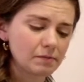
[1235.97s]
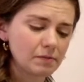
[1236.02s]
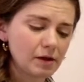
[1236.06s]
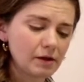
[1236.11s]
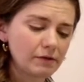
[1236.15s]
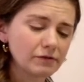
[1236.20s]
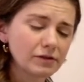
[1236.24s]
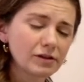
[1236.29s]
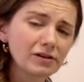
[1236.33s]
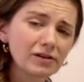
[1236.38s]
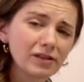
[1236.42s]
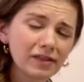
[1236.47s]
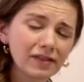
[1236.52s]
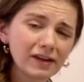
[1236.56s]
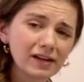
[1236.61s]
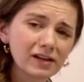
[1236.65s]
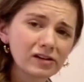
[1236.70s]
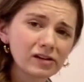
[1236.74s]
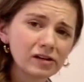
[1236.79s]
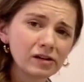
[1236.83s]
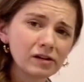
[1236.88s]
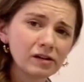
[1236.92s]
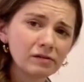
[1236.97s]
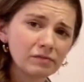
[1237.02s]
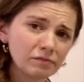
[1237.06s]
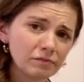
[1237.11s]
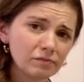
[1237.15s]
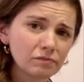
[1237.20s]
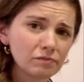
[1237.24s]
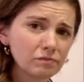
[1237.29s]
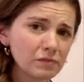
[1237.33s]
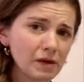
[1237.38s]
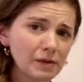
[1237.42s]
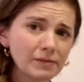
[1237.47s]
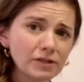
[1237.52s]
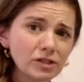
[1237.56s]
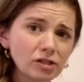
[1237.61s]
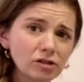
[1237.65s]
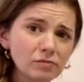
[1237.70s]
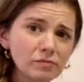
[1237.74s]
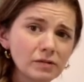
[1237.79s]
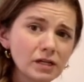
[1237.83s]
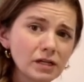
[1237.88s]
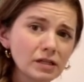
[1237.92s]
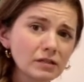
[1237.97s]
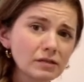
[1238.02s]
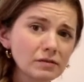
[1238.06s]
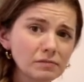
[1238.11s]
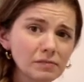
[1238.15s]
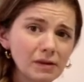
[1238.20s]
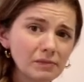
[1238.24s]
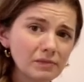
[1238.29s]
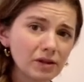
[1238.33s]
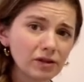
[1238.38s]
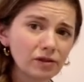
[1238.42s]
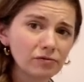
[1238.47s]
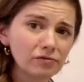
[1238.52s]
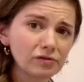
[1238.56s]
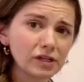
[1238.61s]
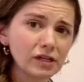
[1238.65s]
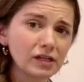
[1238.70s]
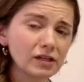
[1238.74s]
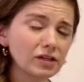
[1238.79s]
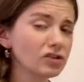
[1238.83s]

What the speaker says: If they're thicker, it's maybe 2 minutes, maybe 3.